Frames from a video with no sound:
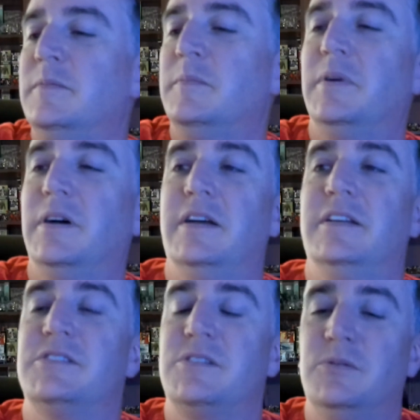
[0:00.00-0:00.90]
but
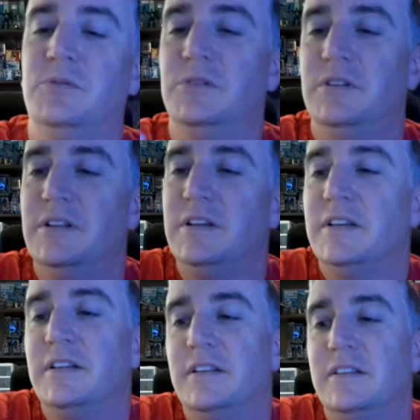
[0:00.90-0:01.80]
it's cool.
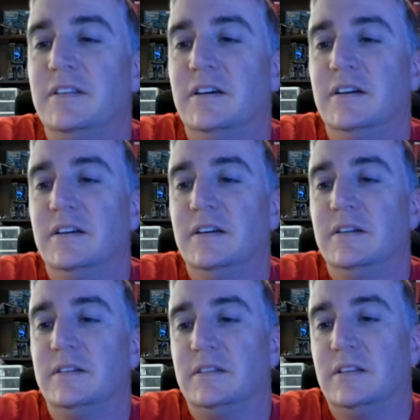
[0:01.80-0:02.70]

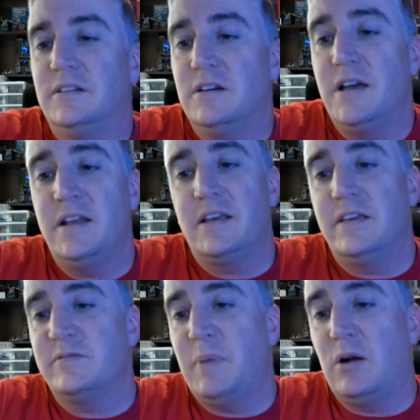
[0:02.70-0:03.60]
And it
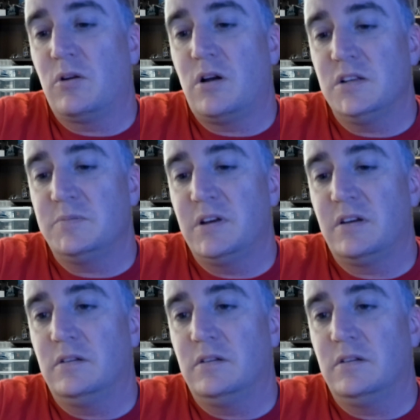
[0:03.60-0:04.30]
gives Power Cosmic,